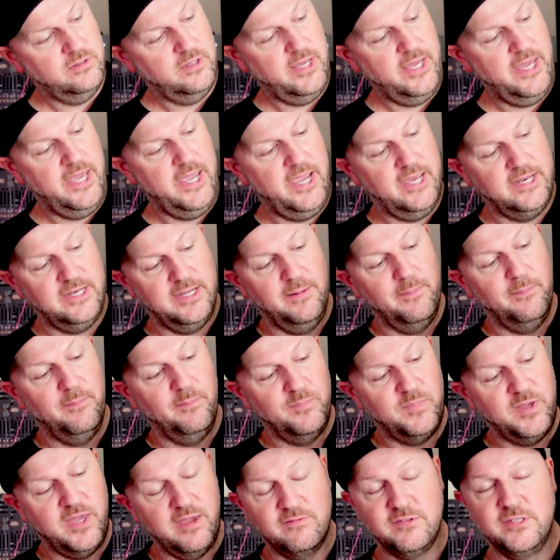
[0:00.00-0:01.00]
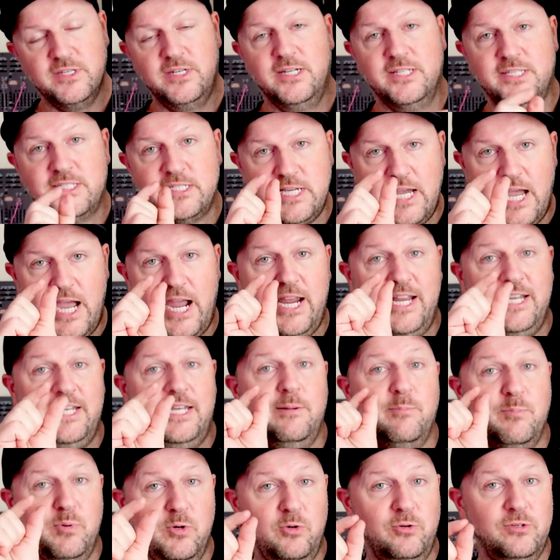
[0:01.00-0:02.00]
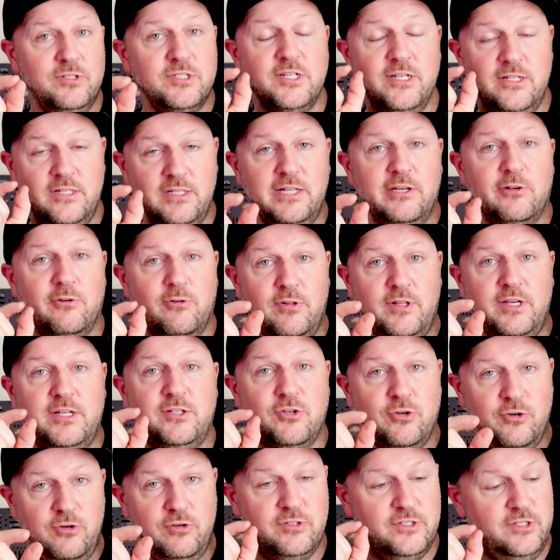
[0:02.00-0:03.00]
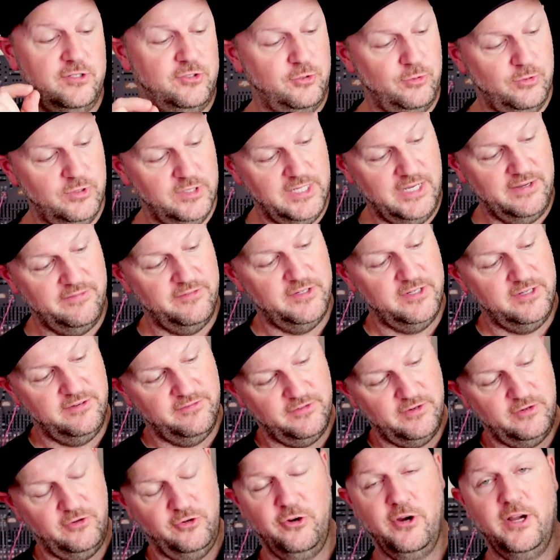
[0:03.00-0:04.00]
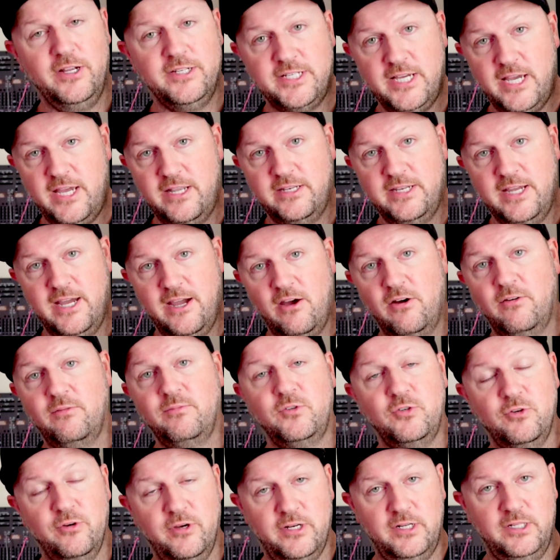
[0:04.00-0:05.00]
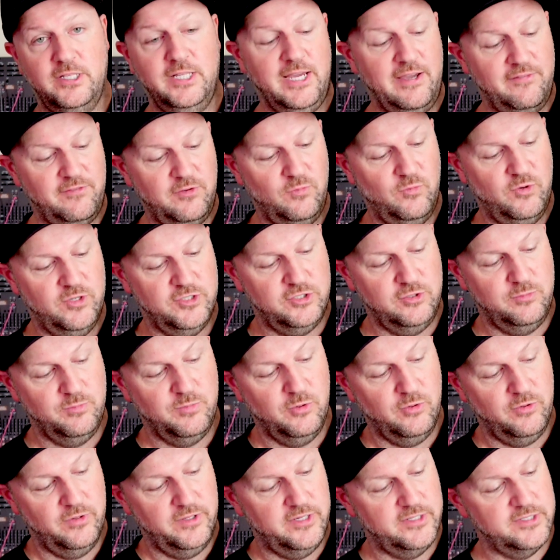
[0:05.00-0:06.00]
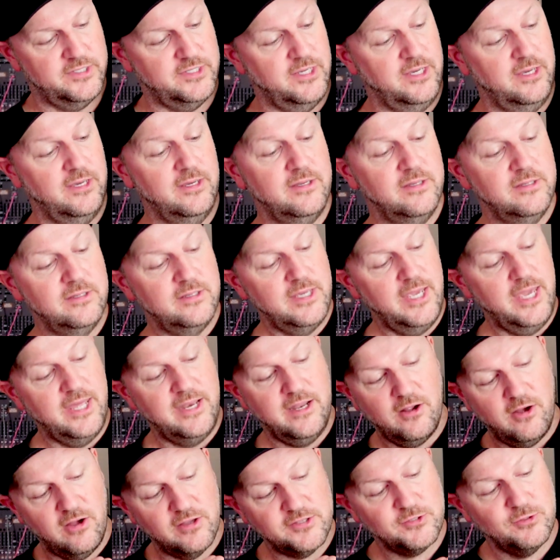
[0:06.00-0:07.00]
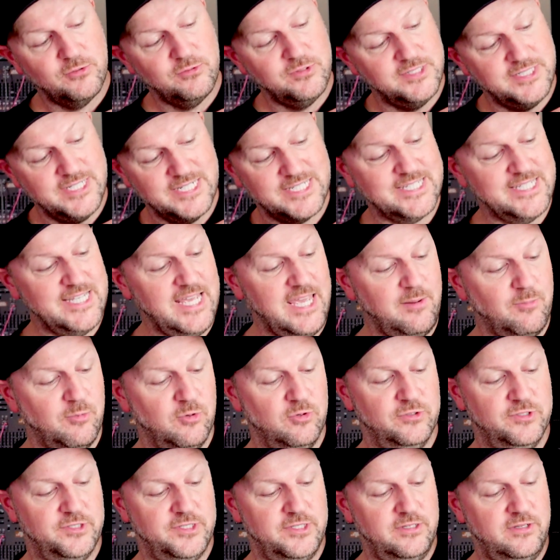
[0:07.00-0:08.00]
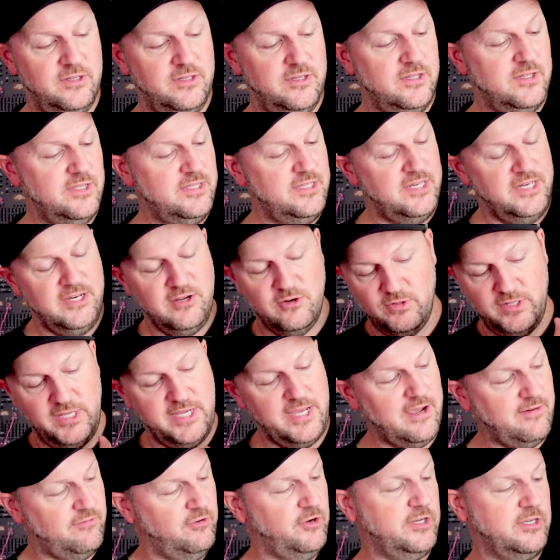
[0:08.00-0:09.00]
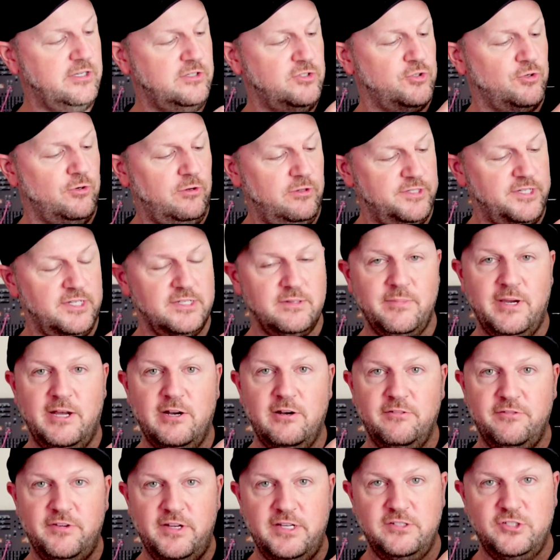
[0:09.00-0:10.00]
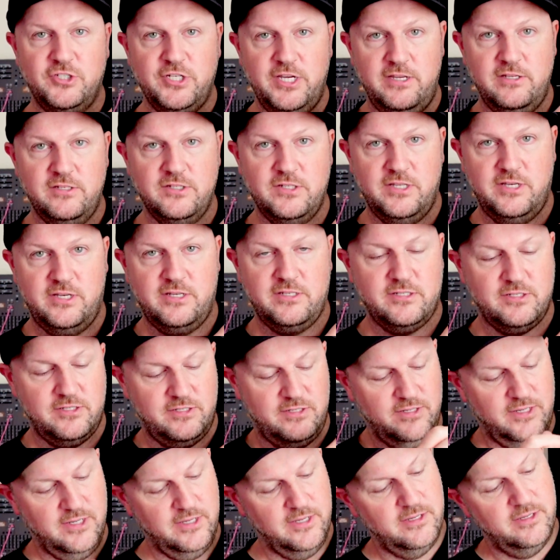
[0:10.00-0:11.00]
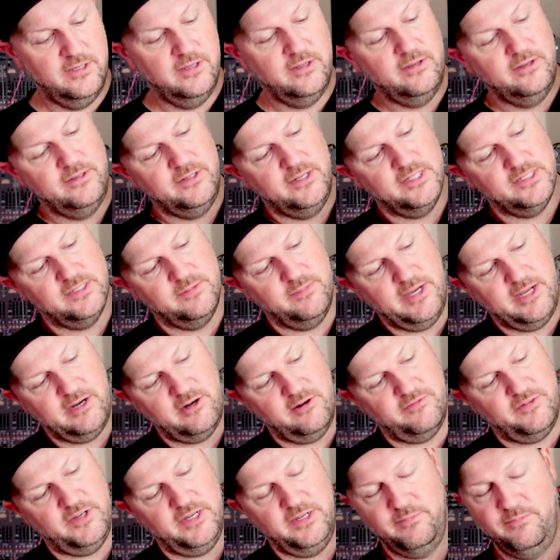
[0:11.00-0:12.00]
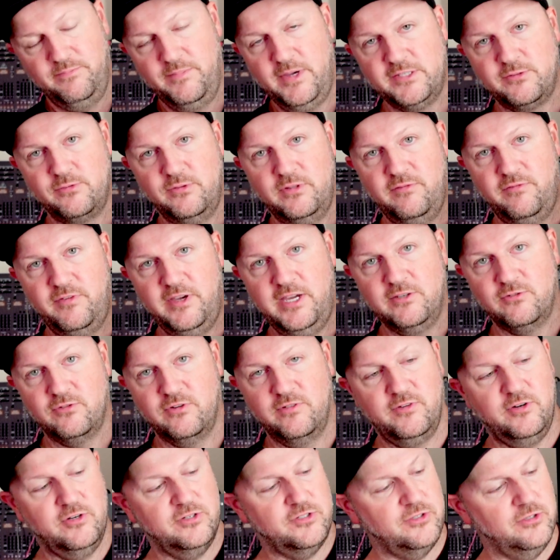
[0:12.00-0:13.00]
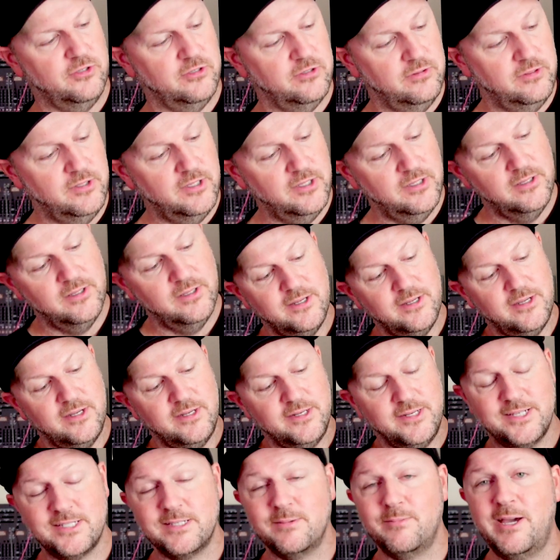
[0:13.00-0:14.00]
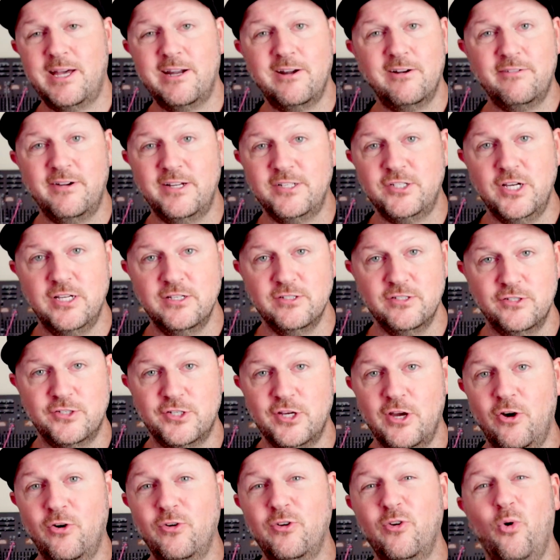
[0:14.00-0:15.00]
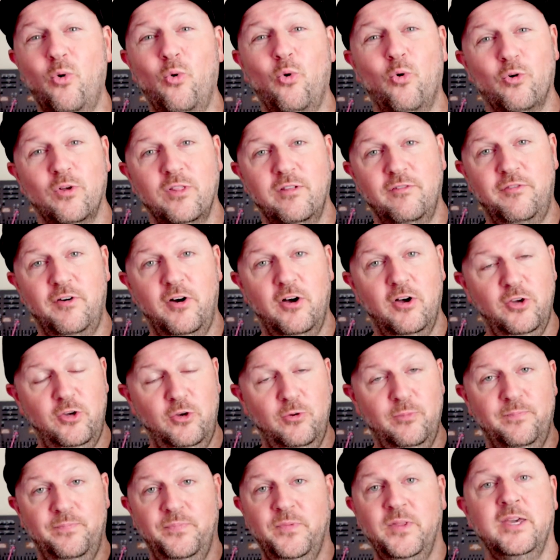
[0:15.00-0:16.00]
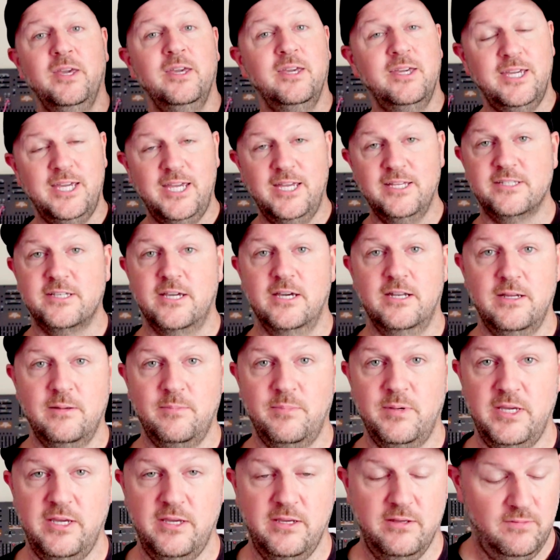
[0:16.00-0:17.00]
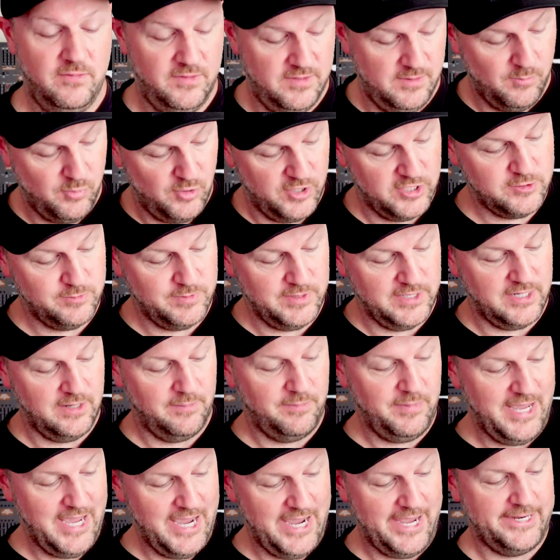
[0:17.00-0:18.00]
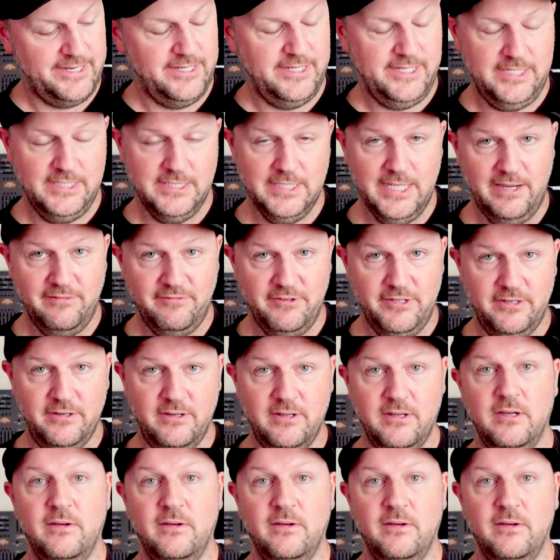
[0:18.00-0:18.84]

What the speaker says: and it gives it a tiny boost. It literally turns it to 11. If you're at 10 now, you're at 11 once you pull this. And it also disables nearly every control. It doesn't matter if I change this, doesn't matter if I mess with the phase reversal, doesn't matter if I change the tone or the volume. It's gonna be the bridge pickup at 11.